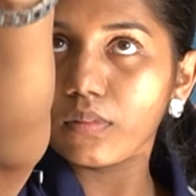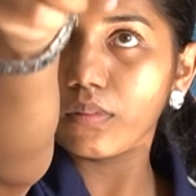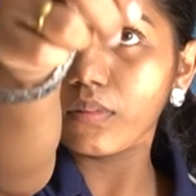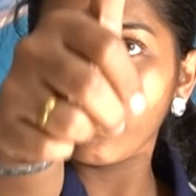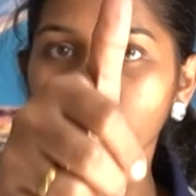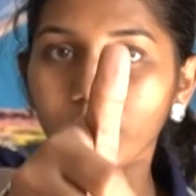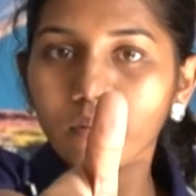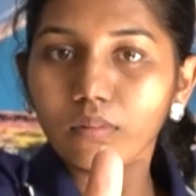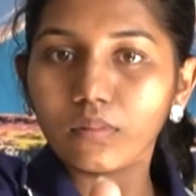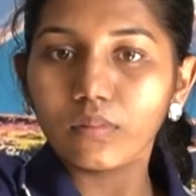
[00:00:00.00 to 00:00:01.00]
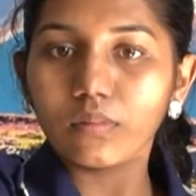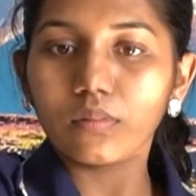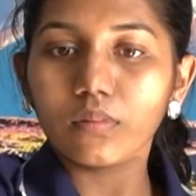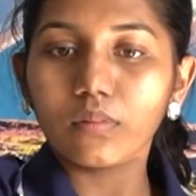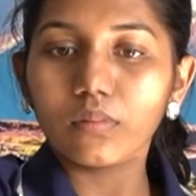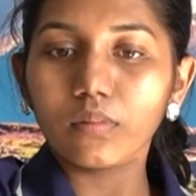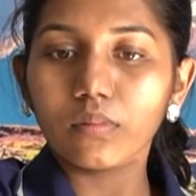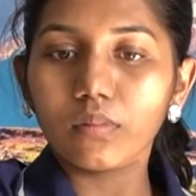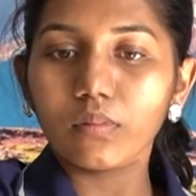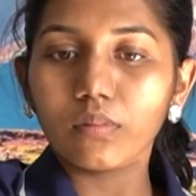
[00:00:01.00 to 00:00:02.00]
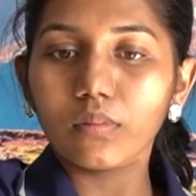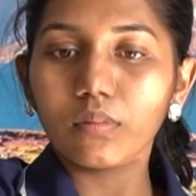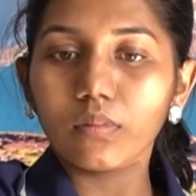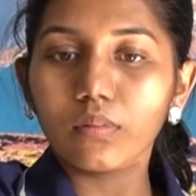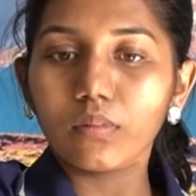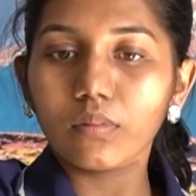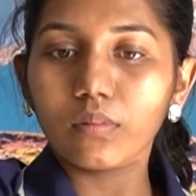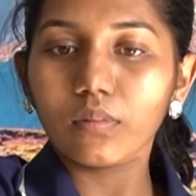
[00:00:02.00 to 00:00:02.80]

Nothing is said.